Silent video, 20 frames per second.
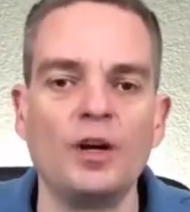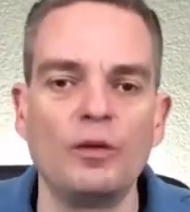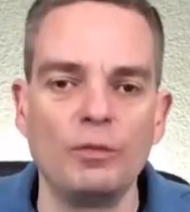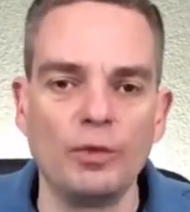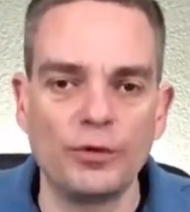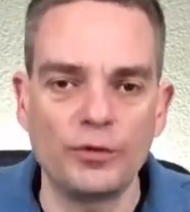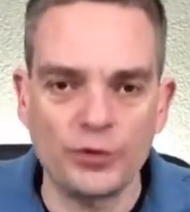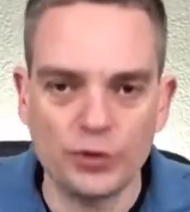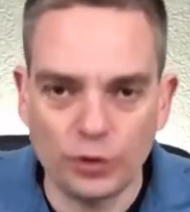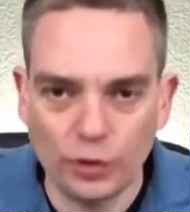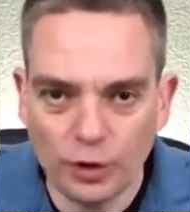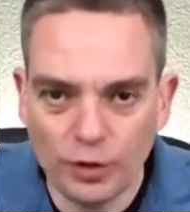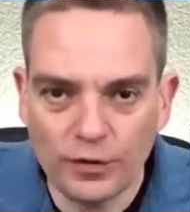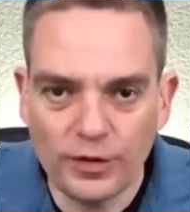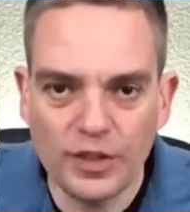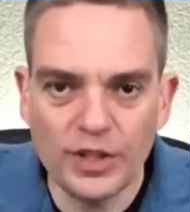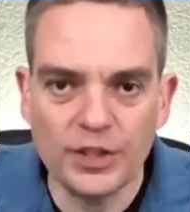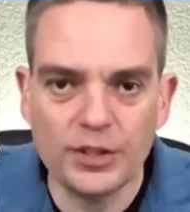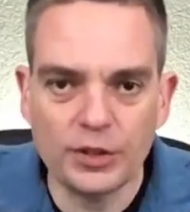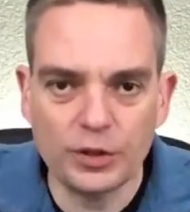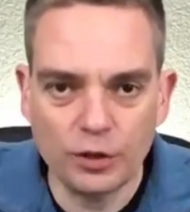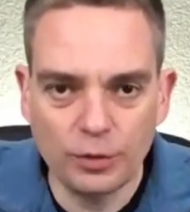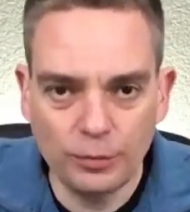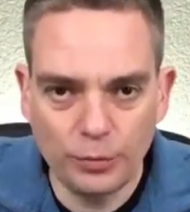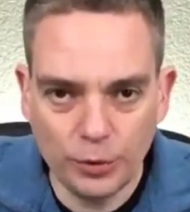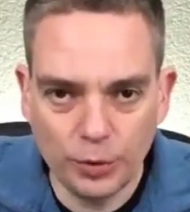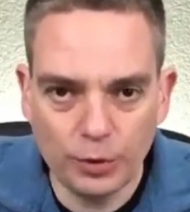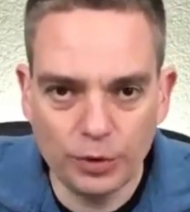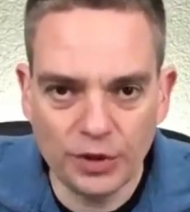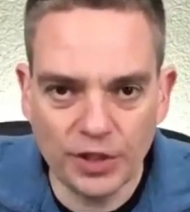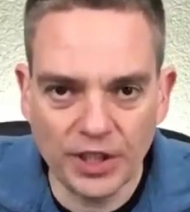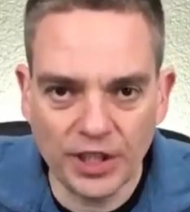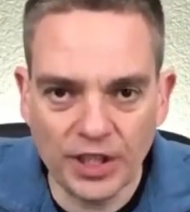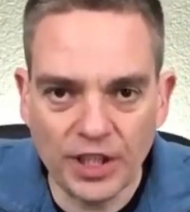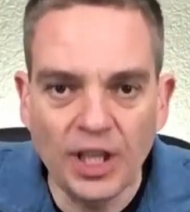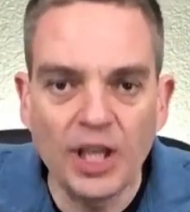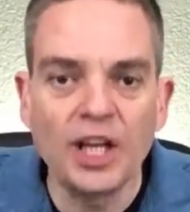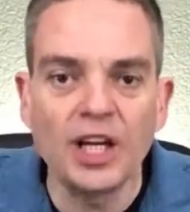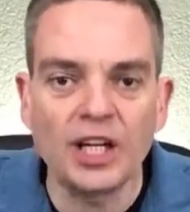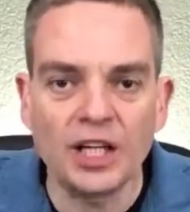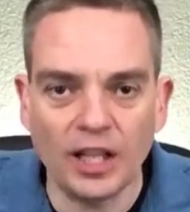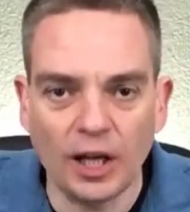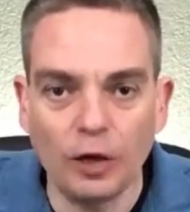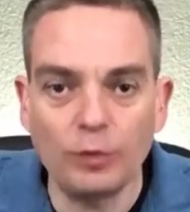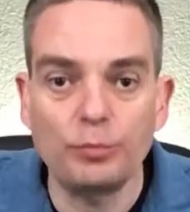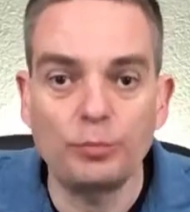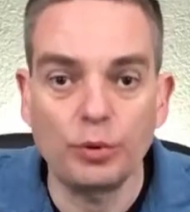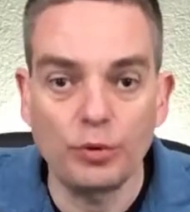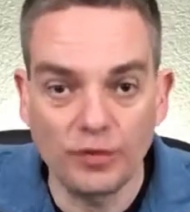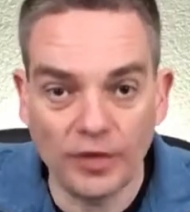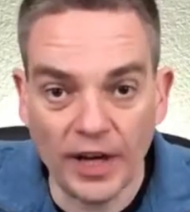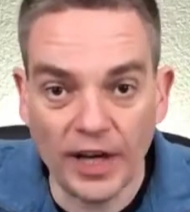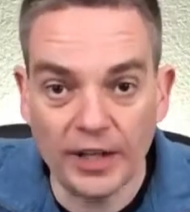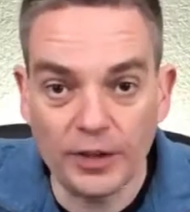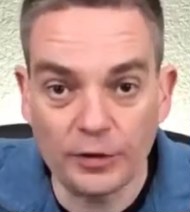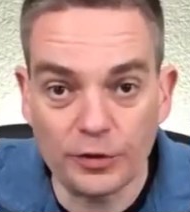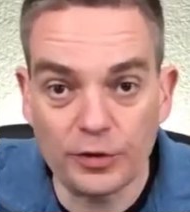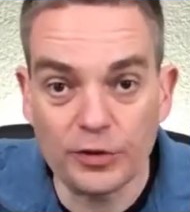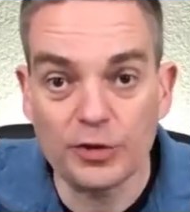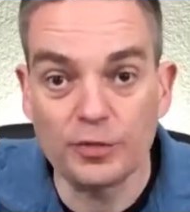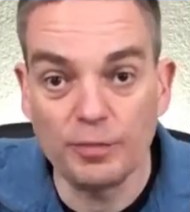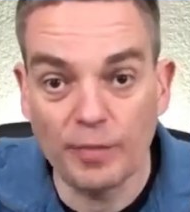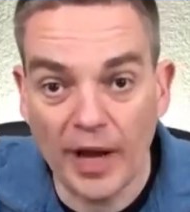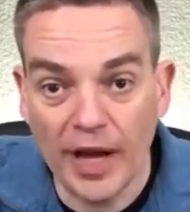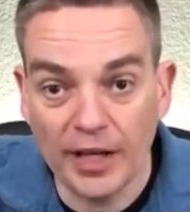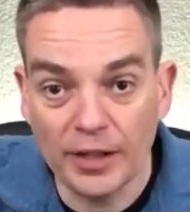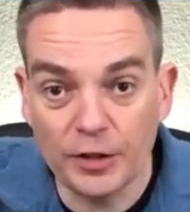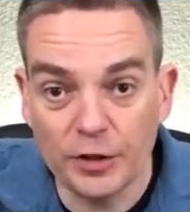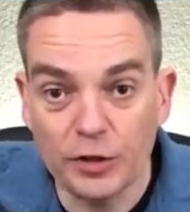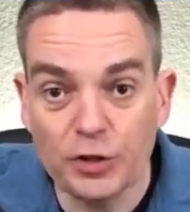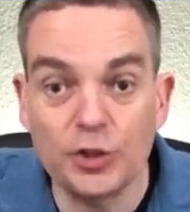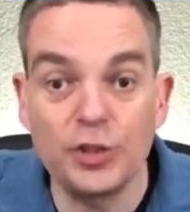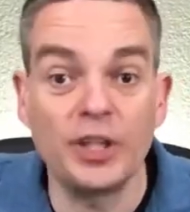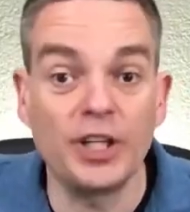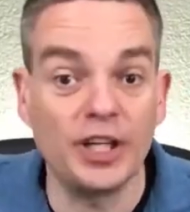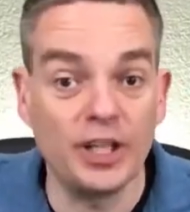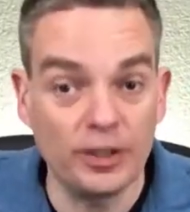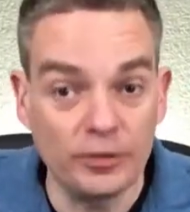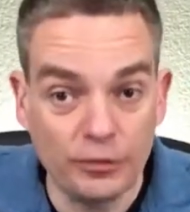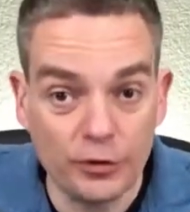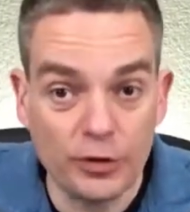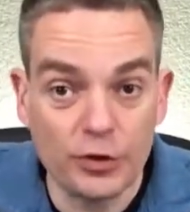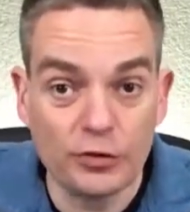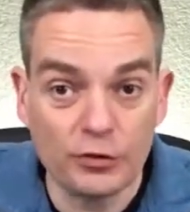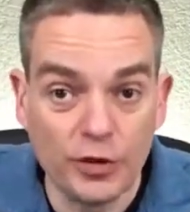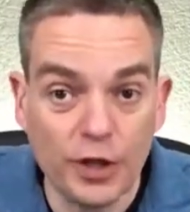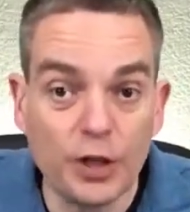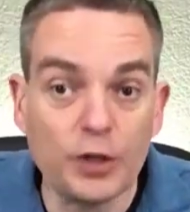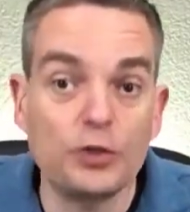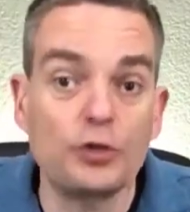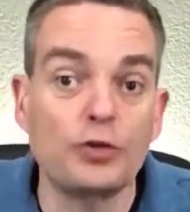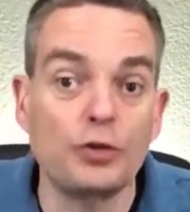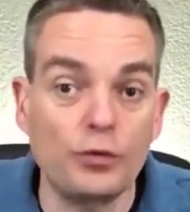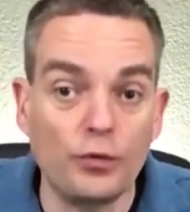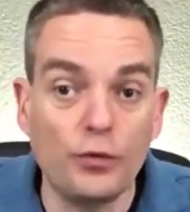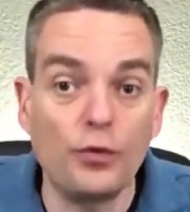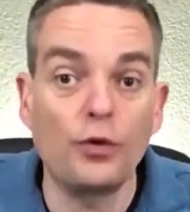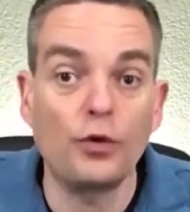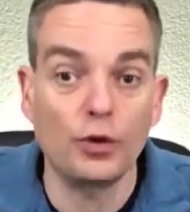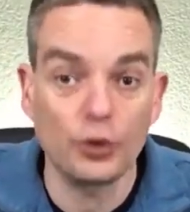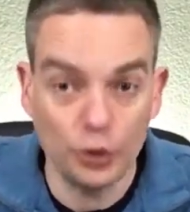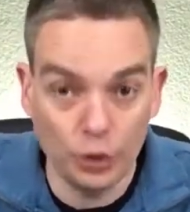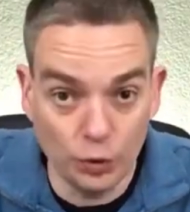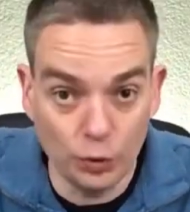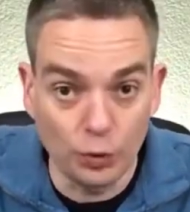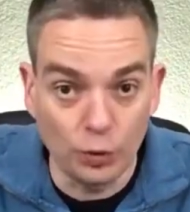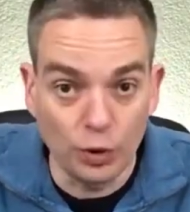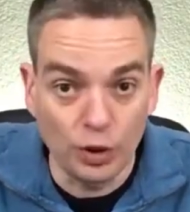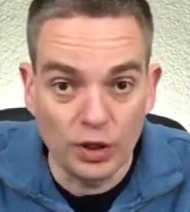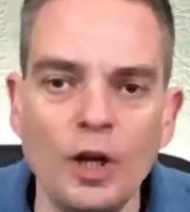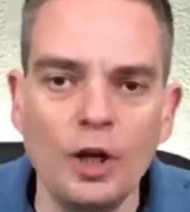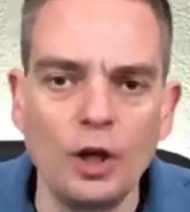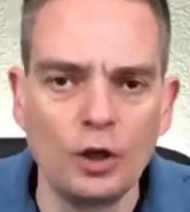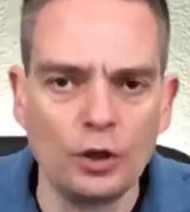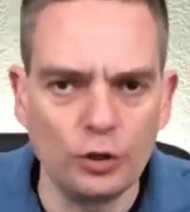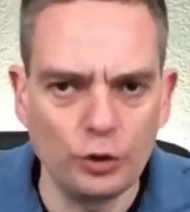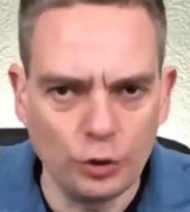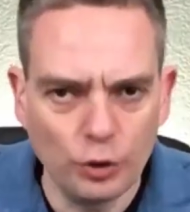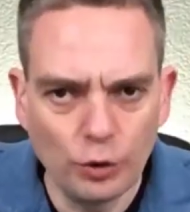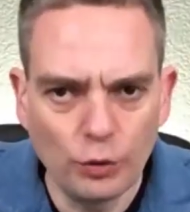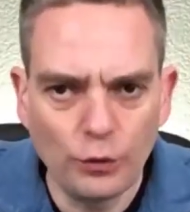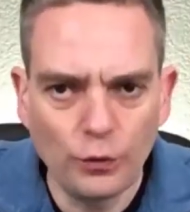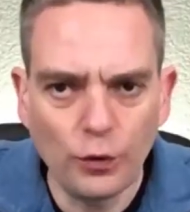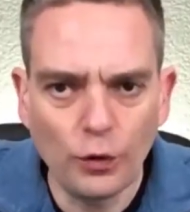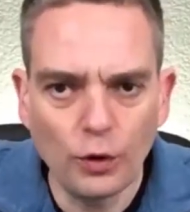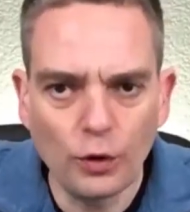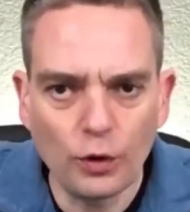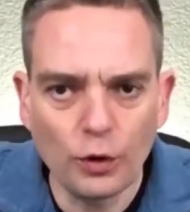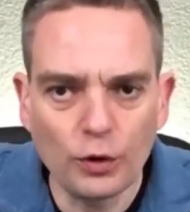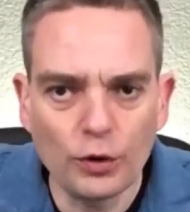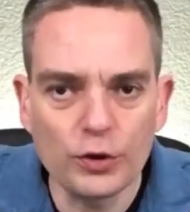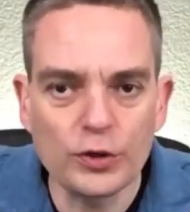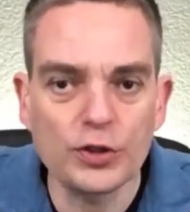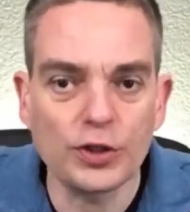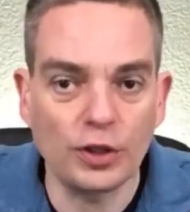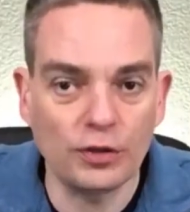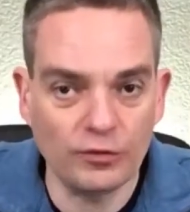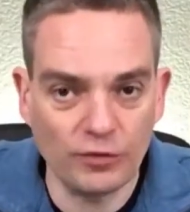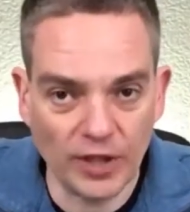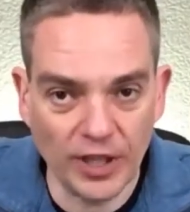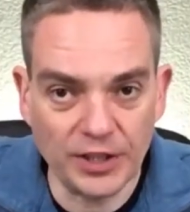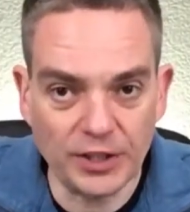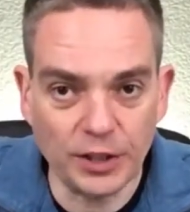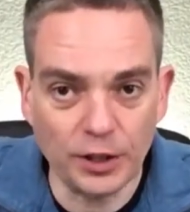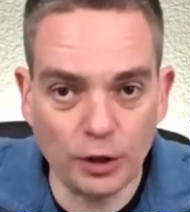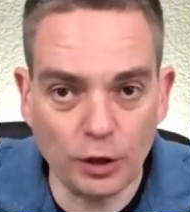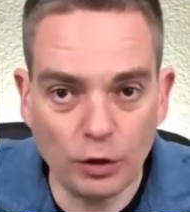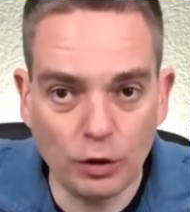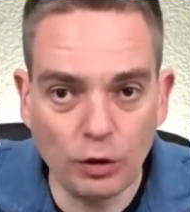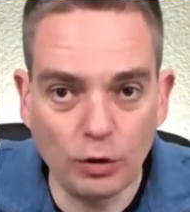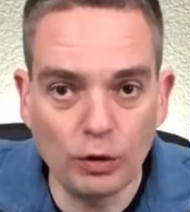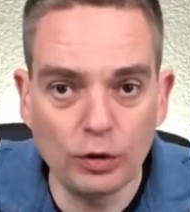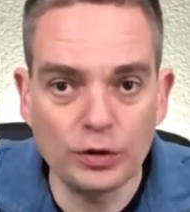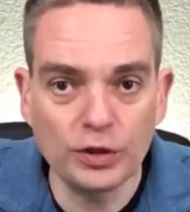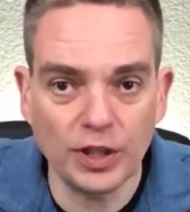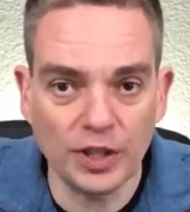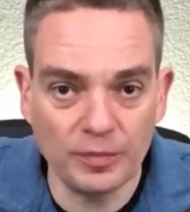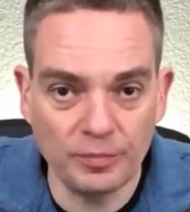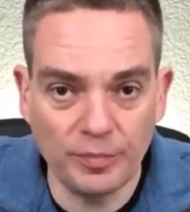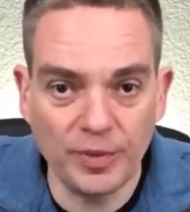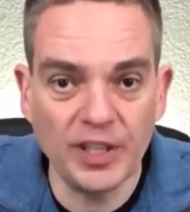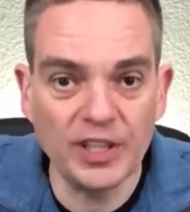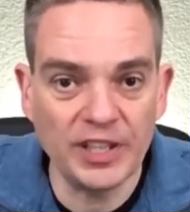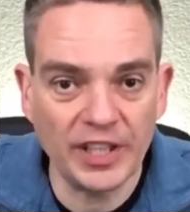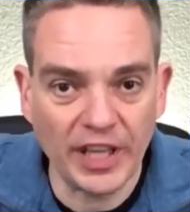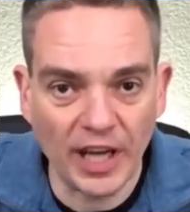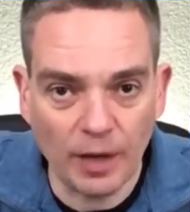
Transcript: With serverless computing, cloud providers manage the infrastructure for you. You focus on writing code and building